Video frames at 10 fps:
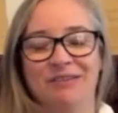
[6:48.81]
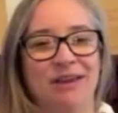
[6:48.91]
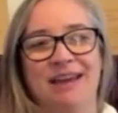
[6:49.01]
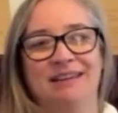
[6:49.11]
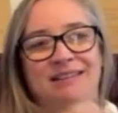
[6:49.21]

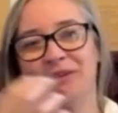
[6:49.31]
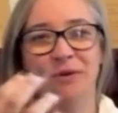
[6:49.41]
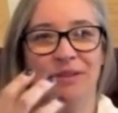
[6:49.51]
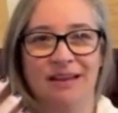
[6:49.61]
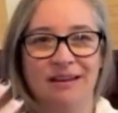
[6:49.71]
can't deal
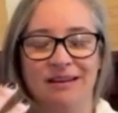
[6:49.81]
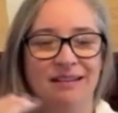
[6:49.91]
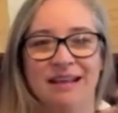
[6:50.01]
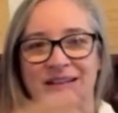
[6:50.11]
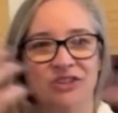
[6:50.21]
with
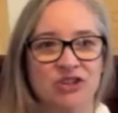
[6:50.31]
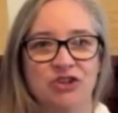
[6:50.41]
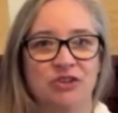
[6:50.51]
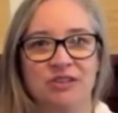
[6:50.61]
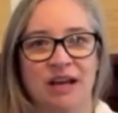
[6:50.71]
that
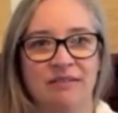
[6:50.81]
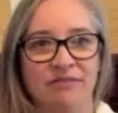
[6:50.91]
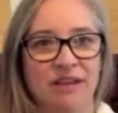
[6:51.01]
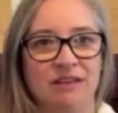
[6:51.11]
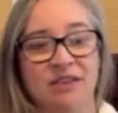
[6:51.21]
digital side of
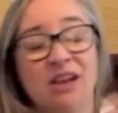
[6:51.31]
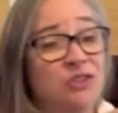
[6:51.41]
things.